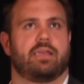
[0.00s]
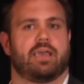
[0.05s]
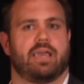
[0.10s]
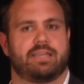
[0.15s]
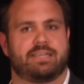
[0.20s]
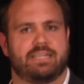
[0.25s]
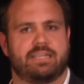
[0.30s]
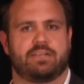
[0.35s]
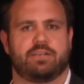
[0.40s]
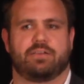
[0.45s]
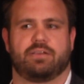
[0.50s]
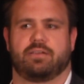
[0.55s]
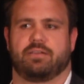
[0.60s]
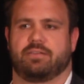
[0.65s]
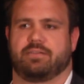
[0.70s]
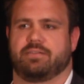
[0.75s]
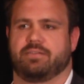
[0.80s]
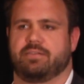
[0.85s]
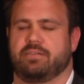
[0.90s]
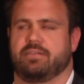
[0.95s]
I didn't
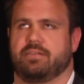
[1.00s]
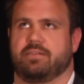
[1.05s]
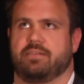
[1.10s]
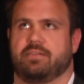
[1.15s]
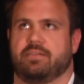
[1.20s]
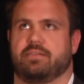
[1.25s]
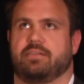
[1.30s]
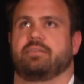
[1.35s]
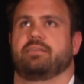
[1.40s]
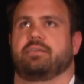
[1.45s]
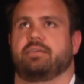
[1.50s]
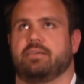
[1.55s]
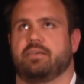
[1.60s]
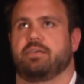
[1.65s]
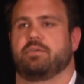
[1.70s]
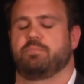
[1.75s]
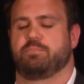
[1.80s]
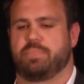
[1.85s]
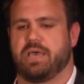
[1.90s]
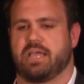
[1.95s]

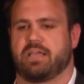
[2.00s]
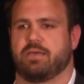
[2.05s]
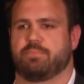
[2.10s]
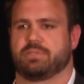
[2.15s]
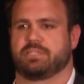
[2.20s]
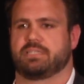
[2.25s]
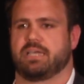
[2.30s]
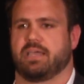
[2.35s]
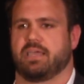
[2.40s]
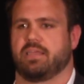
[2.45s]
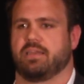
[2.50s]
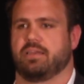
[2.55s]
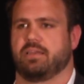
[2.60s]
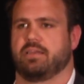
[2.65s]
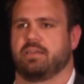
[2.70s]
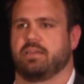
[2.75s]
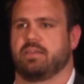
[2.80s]
back up a second.